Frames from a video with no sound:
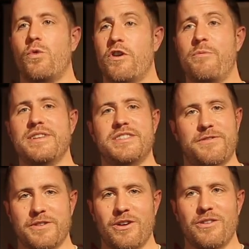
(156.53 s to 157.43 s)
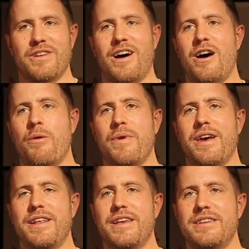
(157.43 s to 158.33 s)
would have been difficult.
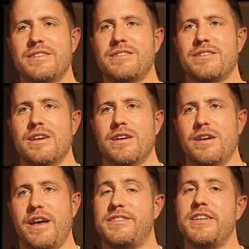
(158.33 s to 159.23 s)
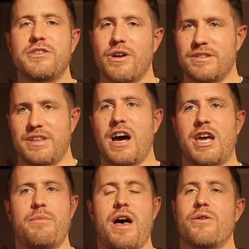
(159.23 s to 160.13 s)
It's easier on
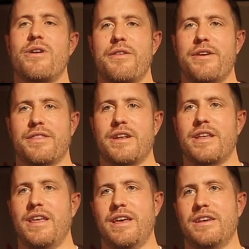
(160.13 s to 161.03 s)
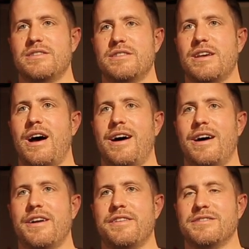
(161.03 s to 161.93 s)
documentary, I think, than it is
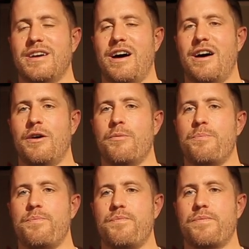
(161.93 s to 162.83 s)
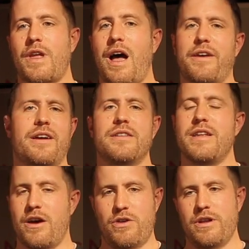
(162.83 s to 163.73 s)
on like a
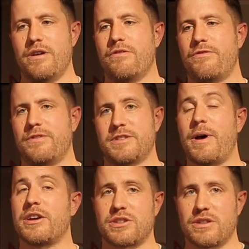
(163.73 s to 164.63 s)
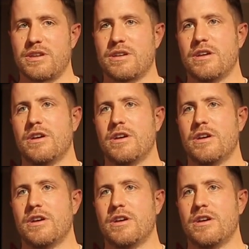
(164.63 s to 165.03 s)
narrative, especially,